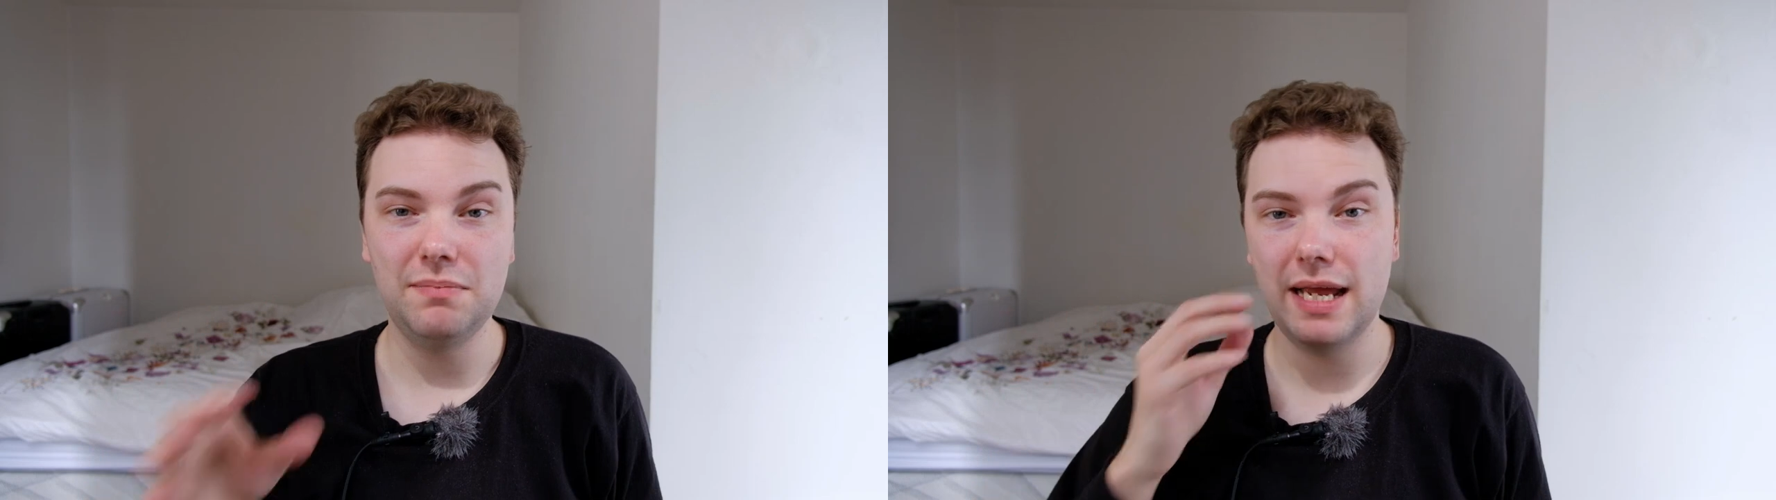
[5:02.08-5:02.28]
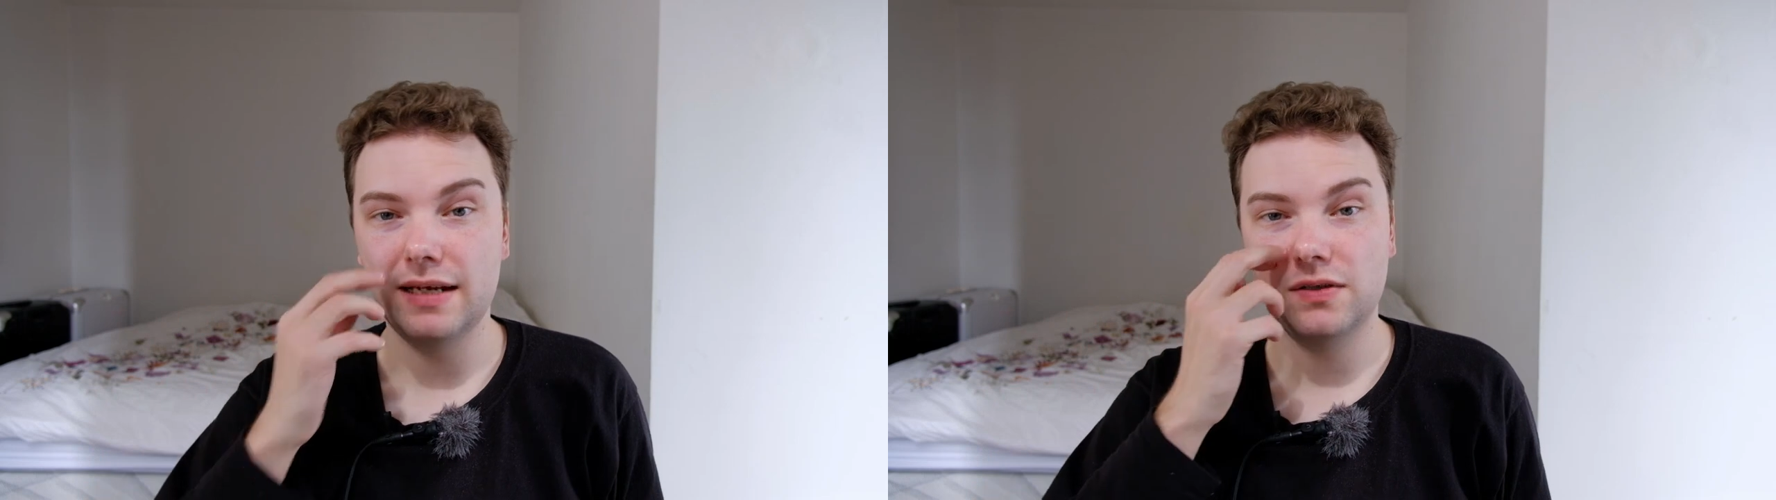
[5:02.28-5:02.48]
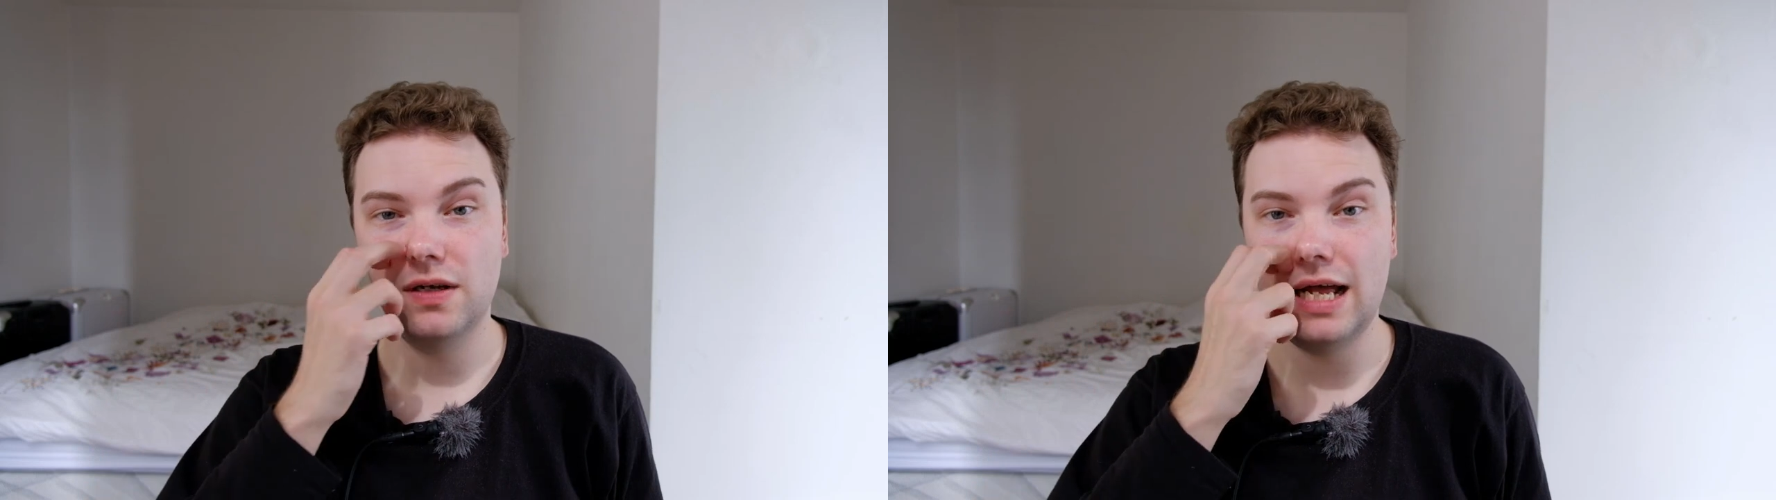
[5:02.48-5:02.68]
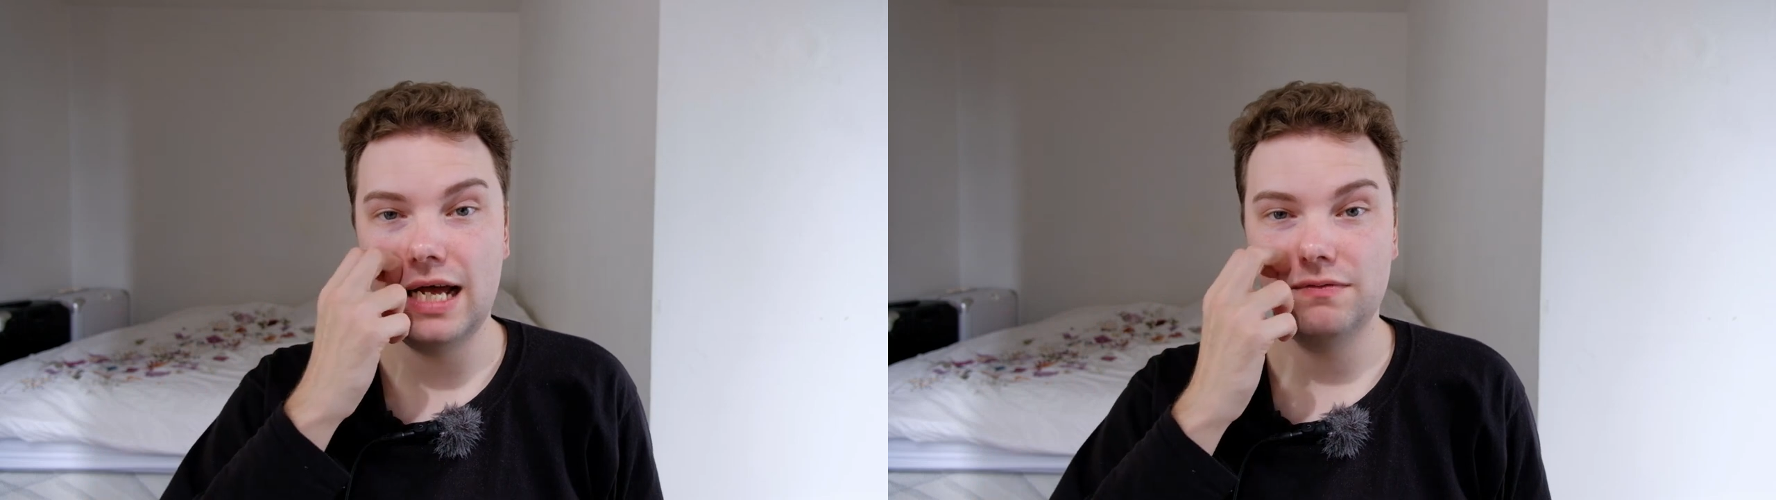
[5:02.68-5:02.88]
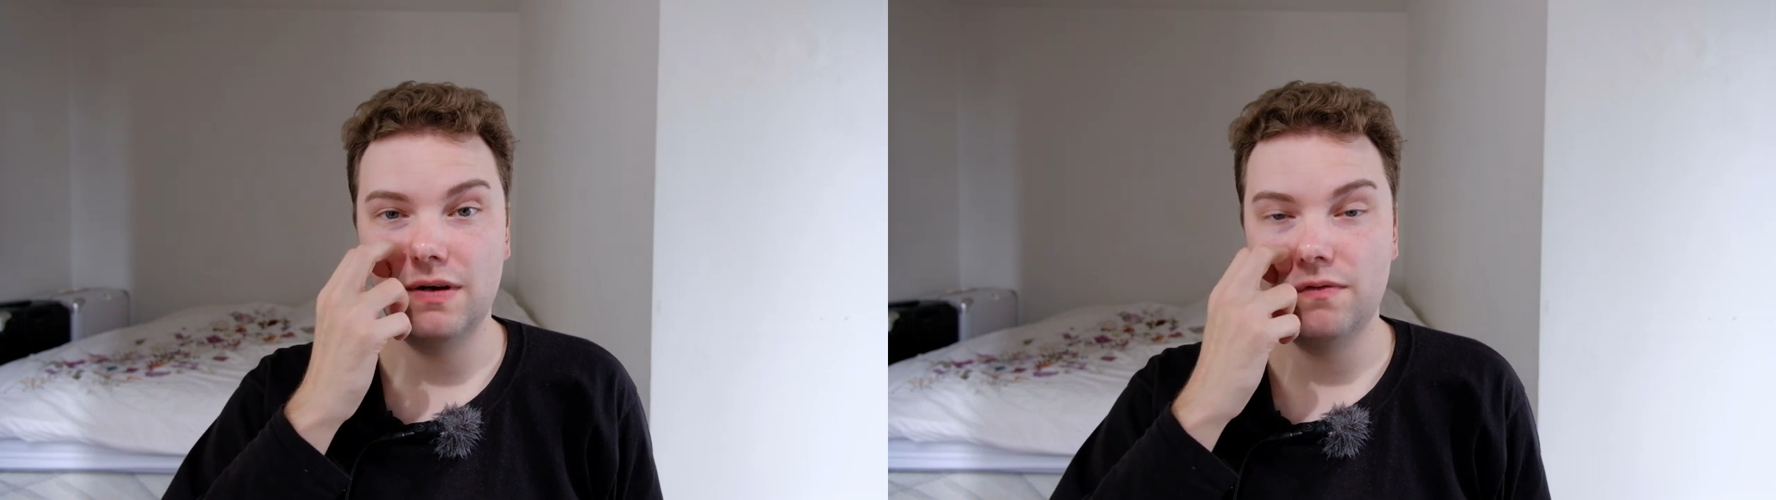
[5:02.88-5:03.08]
my external
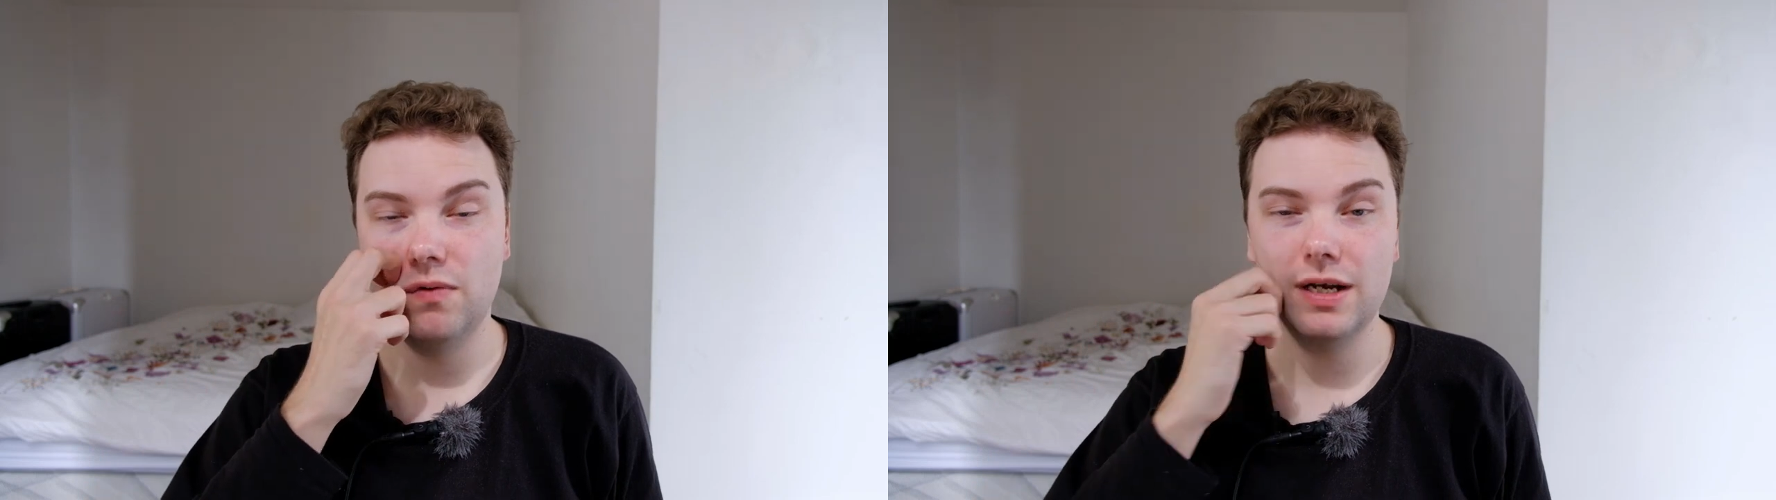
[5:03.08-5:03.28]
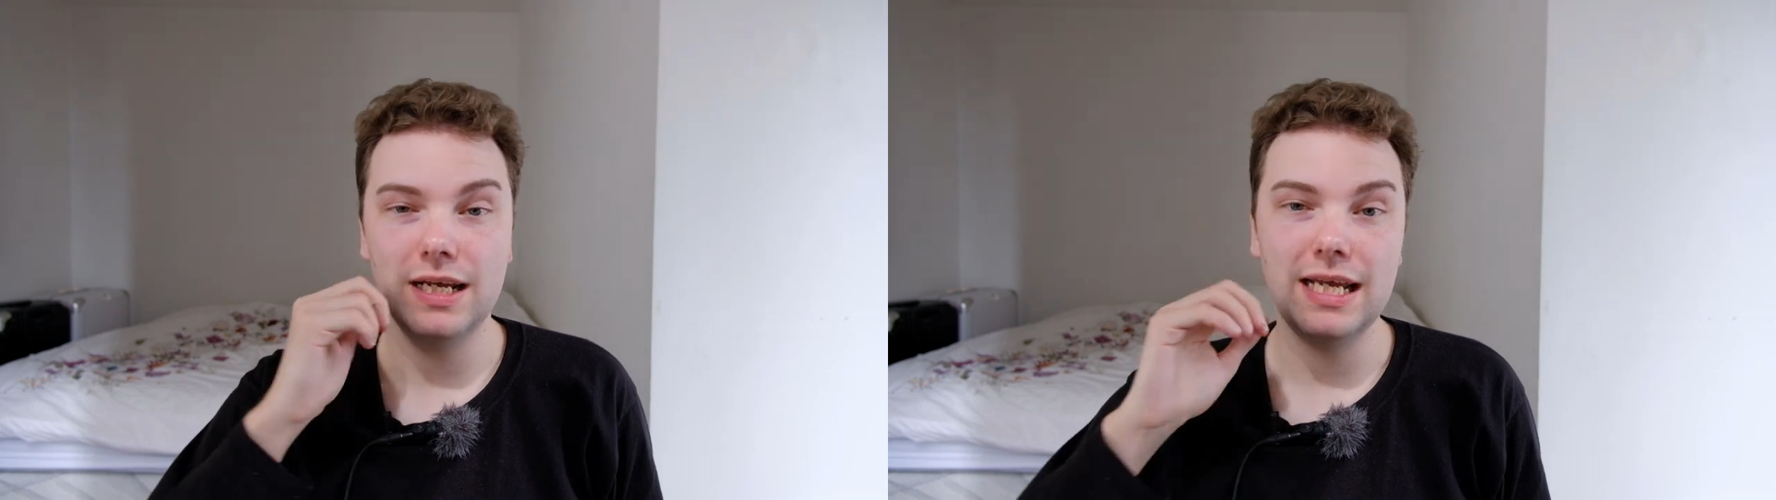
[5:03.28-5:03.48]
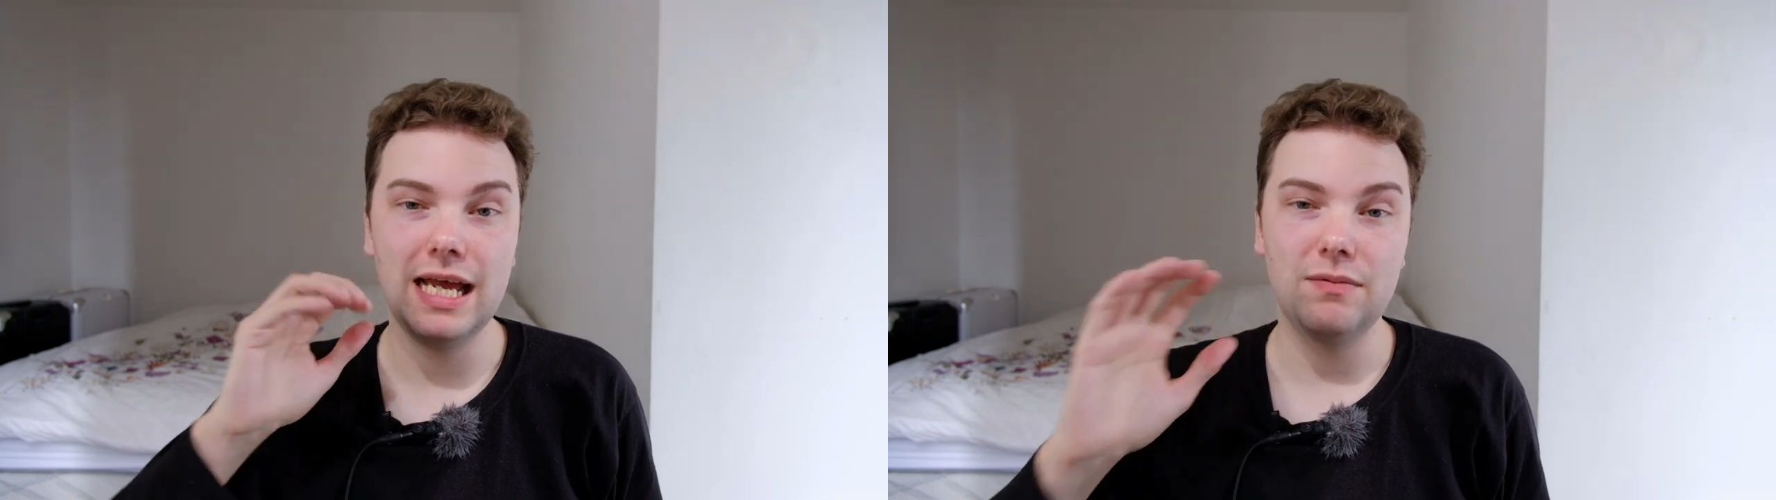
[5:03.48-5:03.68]
hard drive working.